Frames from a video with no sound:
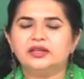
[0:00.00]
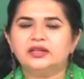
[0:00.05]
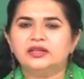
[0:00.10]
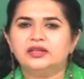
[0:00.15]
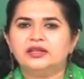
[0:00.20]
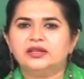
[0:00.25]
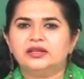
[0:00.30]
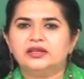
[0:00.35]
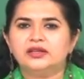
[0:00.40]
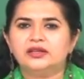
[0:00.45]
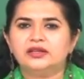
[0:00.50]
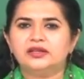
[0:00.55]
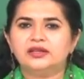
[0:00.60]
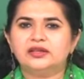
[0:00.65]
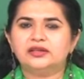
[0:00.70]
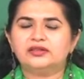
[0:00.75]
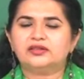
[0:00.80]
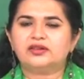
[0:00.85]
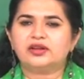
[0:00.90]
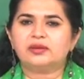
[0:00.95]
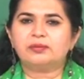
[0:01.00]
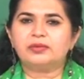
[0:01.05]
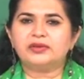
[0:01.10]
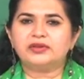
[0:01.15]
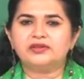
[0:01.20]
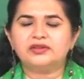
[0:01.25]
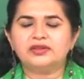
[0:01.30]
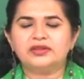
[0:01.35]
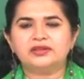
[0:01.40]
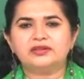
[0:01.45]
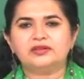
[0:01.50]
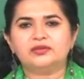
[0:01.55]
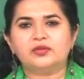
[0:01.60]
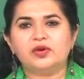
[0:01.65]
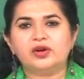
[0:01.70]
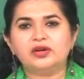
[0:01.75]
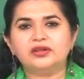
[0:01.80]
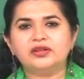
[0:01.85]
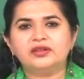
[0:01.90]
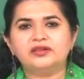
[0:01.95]
it represents
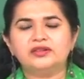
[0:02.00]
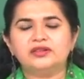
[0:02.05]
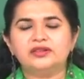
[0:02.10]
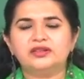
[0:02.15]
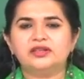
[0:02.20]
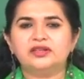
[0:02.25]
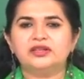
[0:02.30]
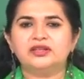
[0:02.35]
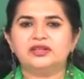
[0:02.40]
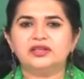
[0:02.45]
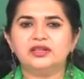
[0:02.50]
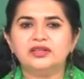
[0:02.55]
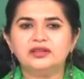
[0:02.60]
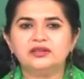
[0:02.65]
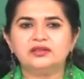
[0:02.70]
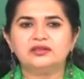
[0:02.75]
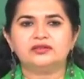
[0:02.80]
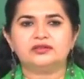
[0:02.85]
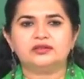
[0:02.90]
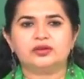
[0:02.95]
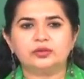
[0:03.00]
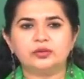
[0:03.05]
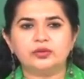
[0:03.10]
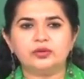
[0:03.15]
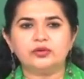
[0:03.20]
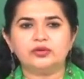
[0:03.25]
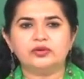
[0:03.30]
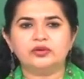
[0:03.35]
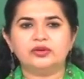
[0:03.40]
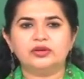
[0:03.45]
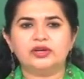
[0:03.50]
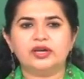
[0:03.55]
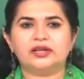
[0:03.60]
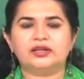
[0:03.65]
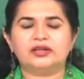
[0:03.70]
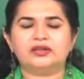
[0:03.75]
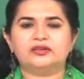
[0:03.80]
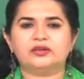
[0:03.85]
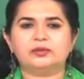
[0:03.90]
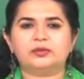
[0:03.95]
what the city is through an
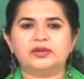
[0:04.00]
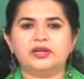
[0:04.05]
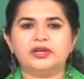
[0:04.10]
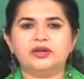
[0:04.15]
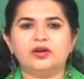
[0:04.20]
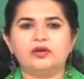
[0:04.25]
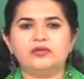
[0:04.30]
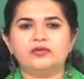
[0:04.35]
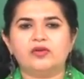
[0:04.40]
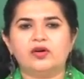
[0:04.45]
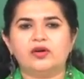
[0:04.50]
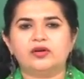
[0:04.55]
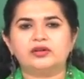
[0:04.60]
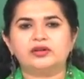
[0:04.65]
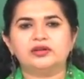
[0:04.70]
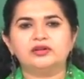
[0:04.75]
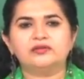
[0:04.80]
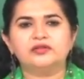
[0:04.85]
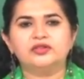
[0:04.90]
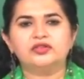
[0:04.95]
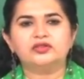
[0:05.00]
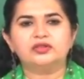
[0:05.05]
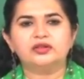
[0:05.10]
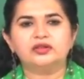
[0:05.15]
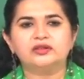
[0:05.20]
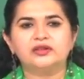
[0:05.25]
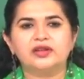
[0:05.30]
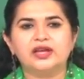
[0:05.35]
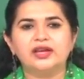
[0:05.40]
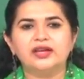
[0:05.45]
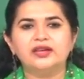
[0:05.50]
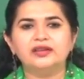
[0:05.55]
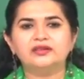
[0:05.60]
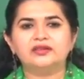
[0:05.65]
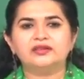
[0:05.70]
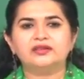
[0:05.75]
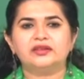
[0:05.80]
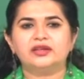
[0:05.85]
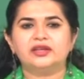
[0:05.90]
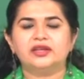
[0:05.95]
interplay of oral visual
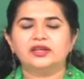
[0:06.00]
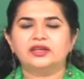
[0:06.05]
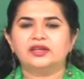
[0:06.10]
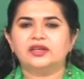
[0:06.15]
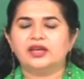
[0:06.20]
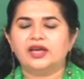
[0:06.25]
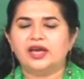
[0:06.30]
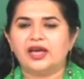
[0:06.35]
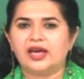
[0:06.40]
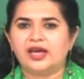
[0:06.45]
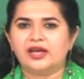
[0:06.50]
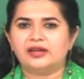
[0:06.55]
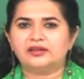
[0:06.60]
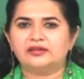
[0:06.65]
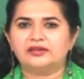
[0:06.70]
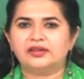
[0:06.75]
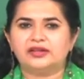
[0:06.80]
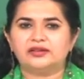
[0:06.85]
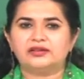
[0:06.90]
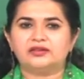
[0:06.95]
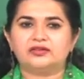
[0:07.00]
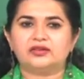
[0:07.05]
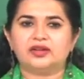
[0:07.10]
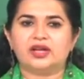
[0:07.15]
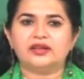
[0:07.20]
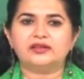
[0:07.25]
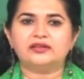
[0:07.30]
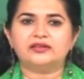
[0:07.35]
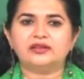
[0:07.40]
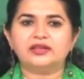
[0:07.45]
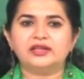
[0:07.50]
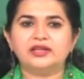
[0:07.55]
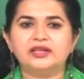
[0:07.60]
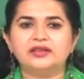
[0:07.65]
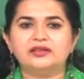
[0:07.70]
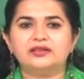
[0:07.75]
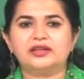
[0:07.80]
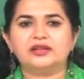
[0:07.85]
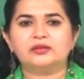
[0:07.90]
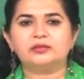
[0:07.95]
signs, and thus
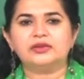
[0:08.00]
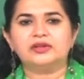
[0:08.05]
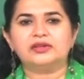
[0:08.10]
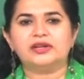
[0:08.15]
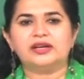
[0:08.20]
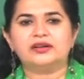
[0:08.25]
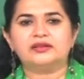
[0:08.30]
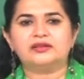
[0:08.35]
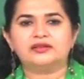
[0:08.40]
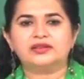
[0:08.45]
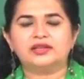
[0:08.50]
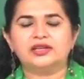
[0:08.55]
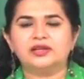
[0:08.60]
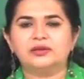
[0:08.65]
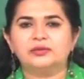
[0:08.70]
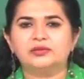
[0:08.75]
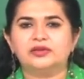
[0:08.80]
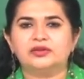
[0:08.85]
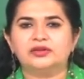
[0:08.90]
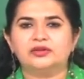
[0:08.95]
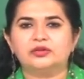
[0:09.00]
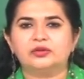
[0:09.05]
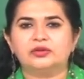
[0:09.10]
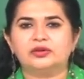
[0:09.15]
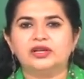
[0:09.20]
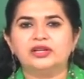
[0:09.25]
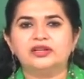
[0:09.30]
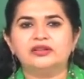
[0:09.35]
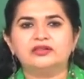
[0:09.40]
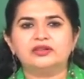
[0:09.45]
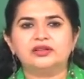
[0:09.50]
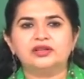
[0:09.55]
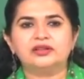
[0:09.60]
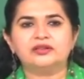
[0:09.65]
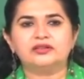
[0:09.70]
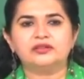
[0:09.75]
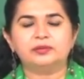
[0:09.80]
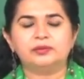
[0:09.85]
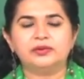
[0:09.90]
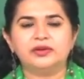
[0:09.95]
translates urban landscapes into cultural
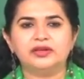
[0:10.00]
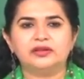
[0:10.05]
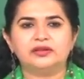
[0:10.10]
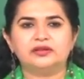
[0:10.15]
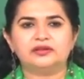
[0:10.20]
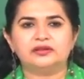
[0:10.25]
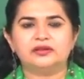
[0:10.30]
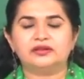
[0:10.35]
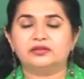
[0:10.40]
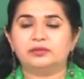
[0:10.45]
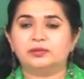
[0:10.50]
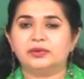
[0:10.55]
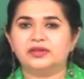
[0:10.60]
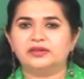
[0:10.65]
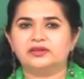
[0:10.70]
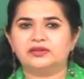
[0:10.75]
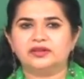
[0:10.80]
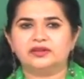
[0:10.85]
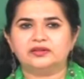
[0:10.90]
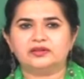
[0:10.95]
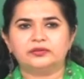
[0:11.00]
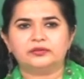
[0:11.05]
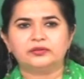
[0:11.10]
spaces.